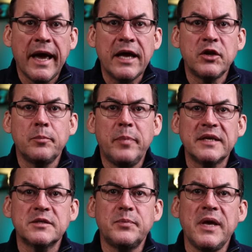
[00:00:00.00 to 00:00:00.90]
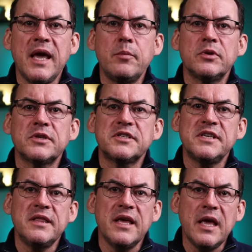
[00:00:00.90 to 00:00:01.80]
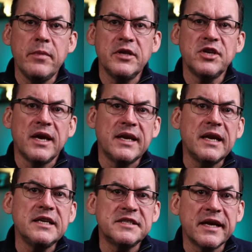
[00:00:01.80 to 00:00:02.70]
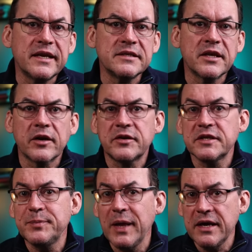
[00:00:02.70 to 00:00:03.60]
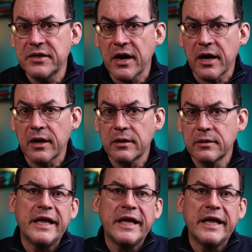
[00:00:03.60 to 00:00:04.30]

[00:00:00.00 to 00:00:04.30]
and to best be able to see the image and any settings that are displayed there.